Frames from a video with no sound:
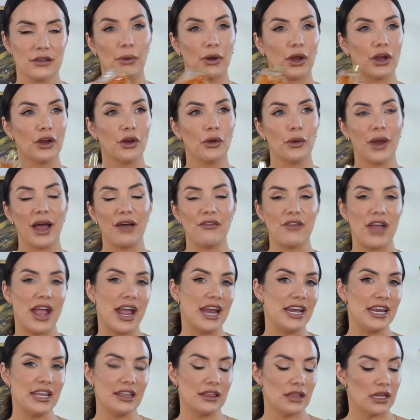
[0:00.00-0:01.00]
But I don't have
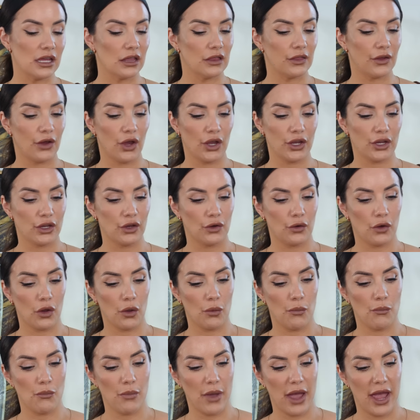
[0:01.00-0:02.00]
anything that I could
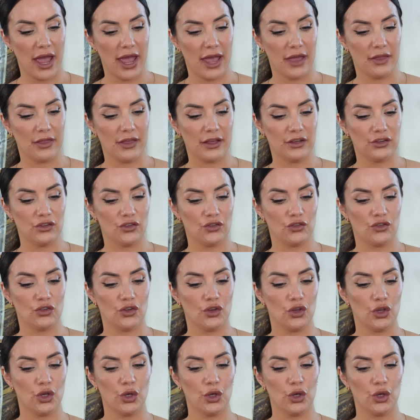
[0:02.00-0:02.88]
compare this to.